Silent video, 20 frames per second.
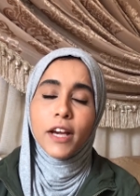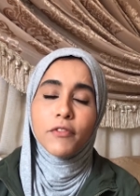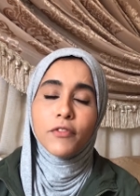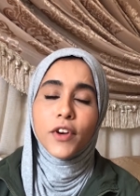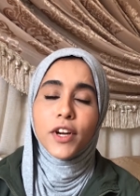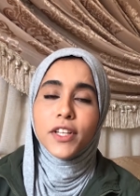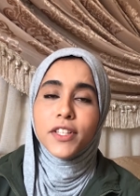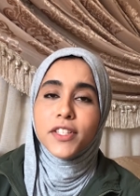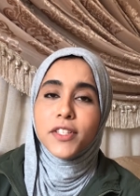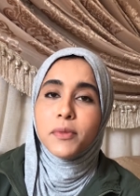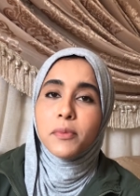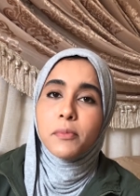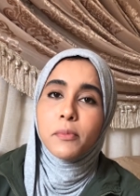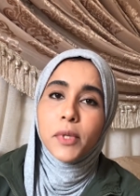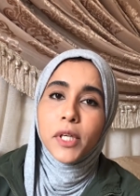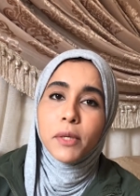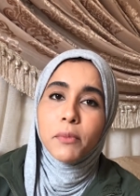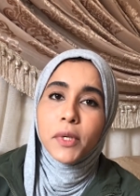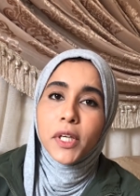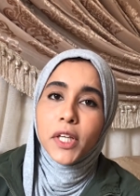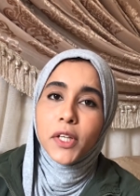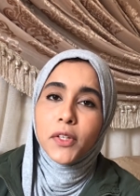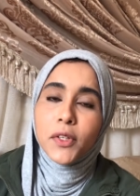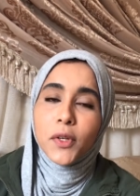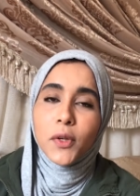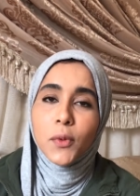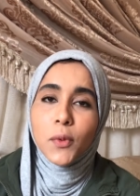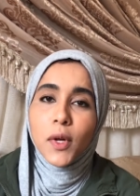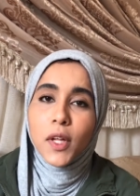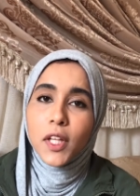Hey friends, Miriam
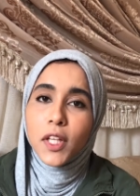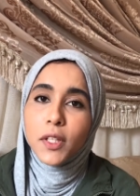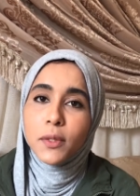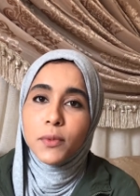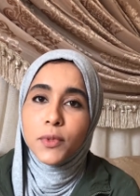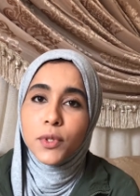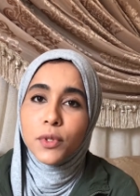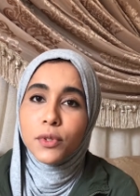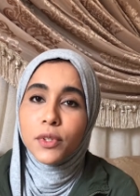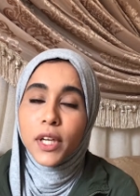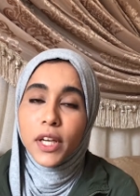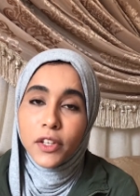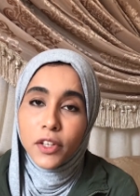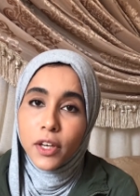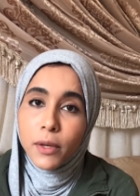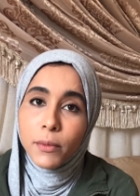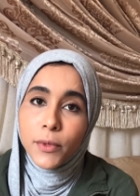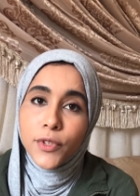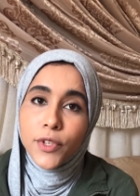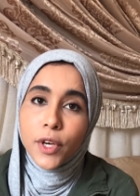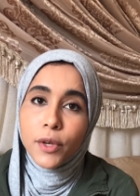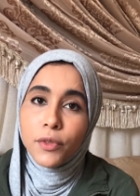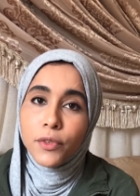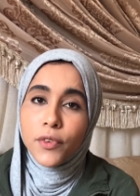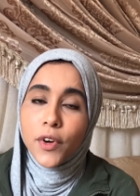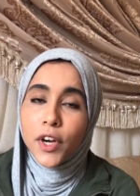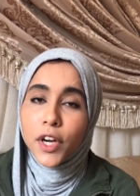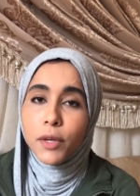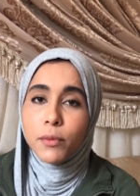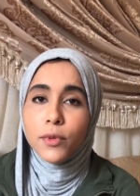here. Welcome to another episode
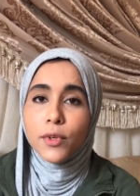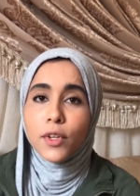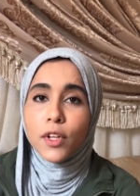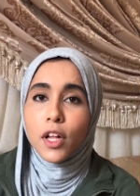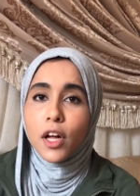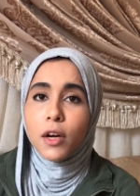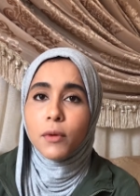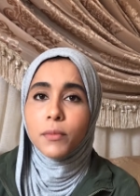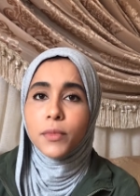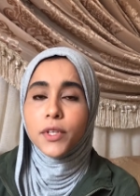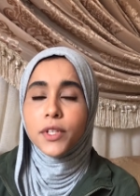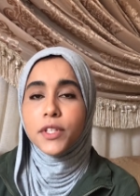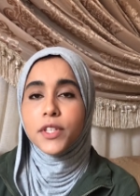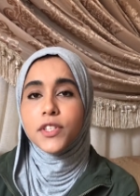of Archibook Club,